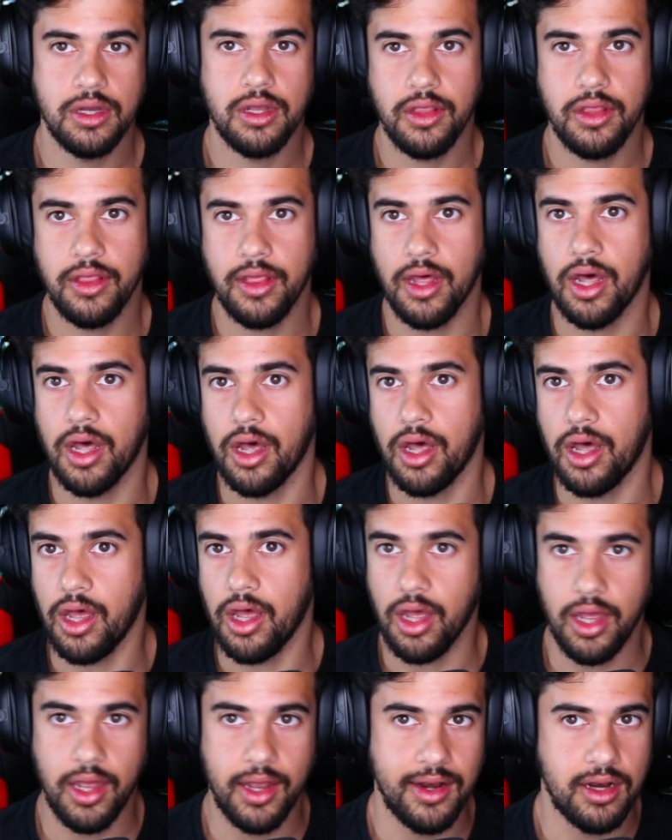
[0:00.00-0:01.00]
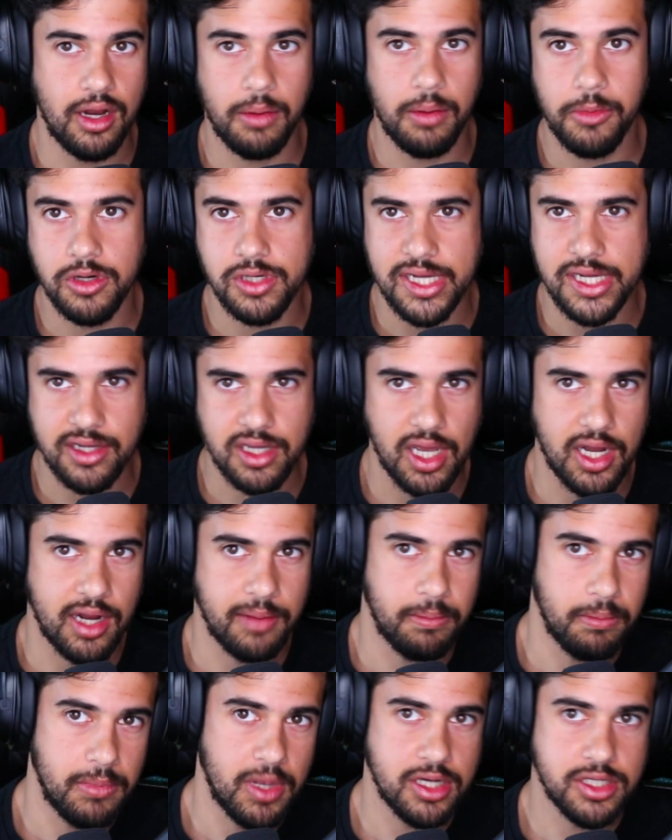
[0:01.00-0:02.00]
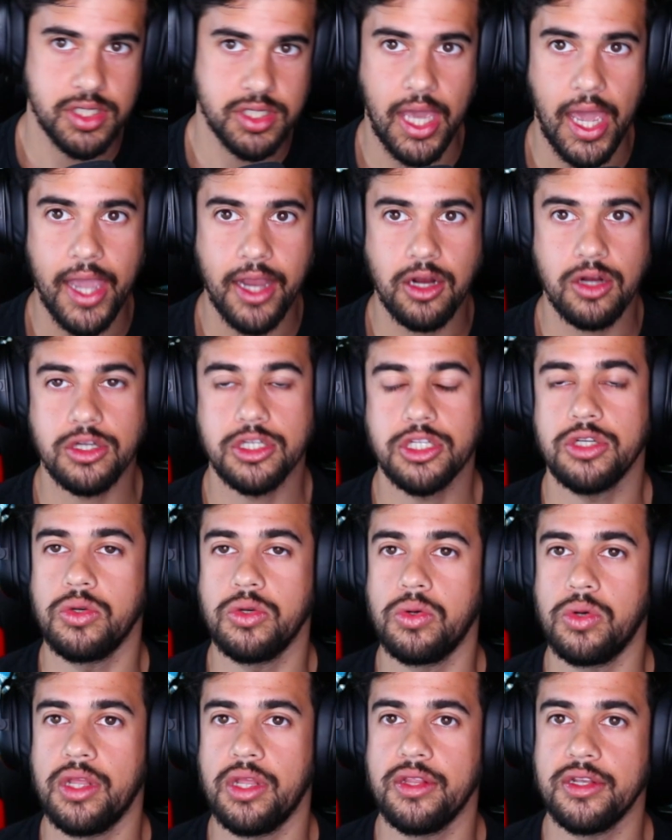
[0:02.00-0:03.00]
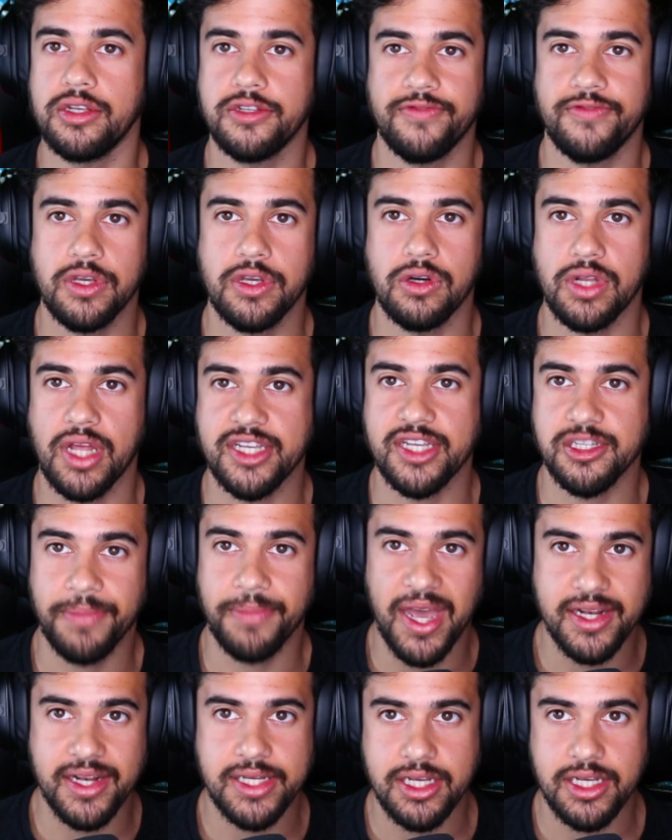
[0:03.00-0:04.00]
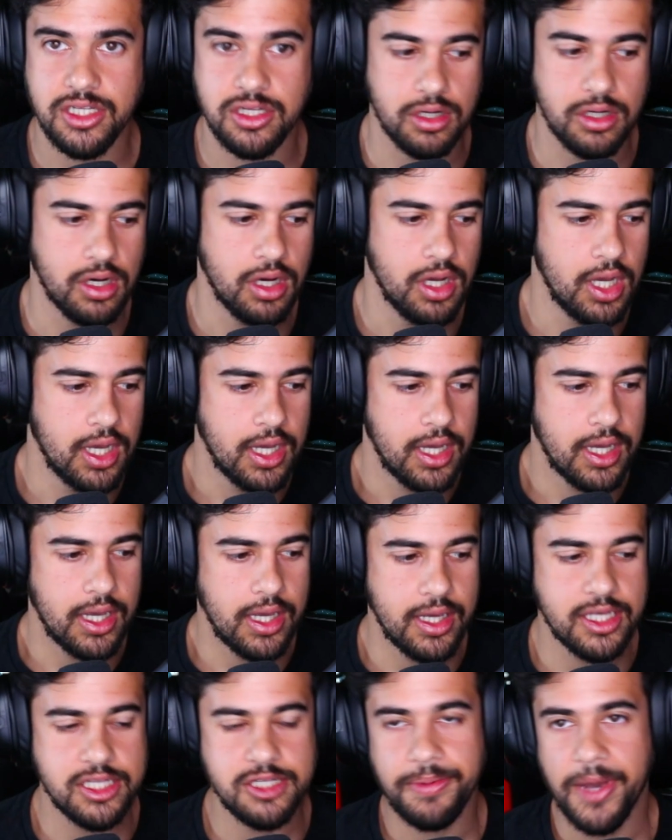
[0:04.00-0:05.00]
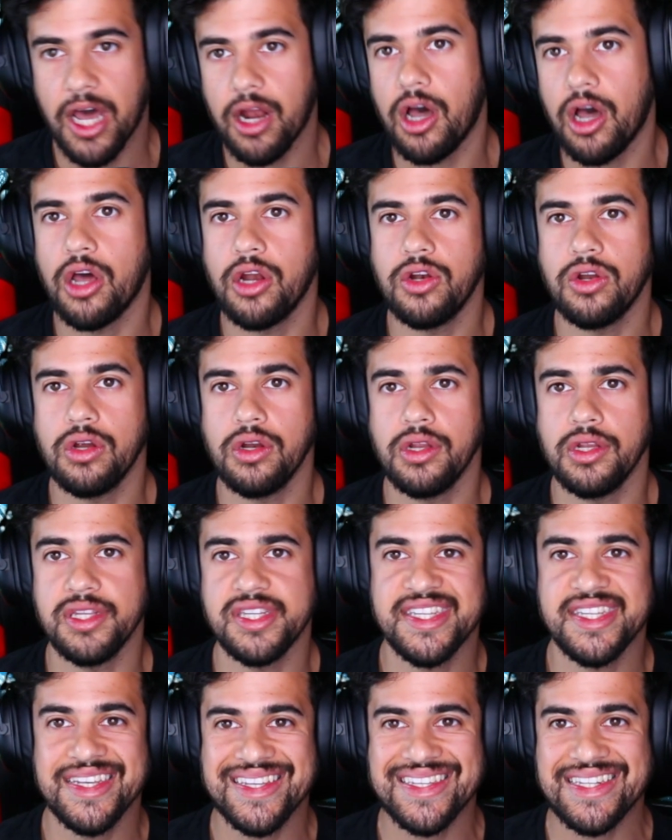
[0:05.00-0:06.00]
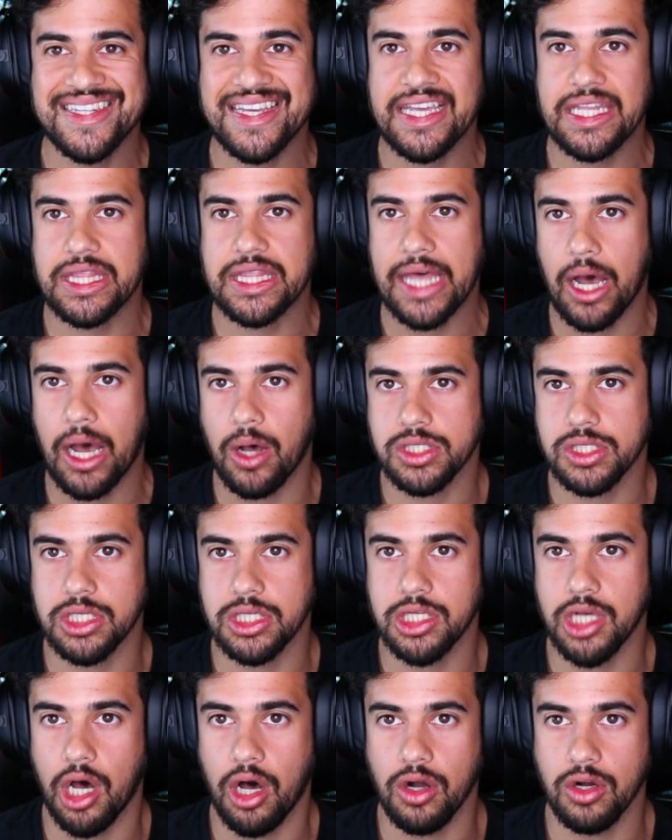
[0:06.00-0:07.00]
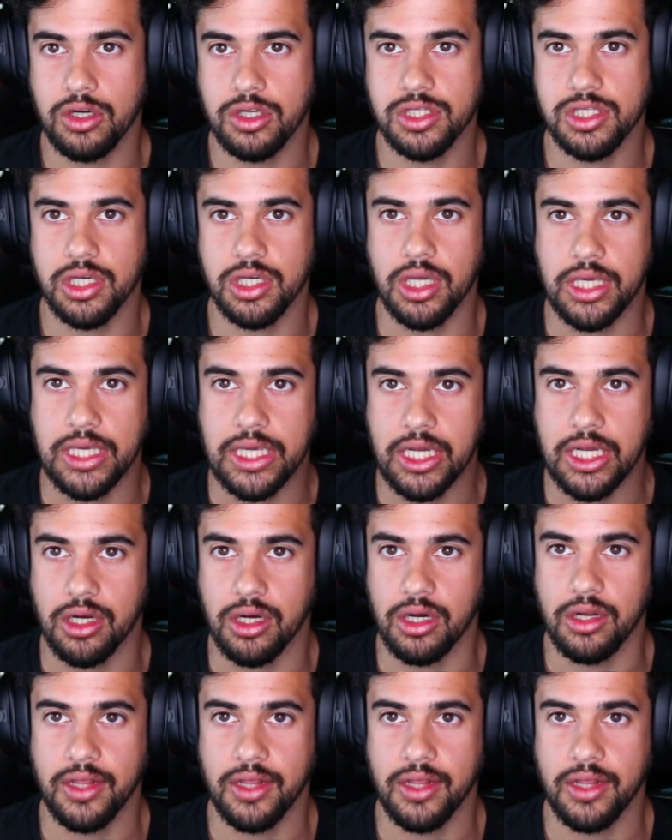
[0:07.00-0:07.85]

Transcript: the a number to kind of mentally anchor to in this field as a pen tester is about one hundred and sixteen thousand dollars a year.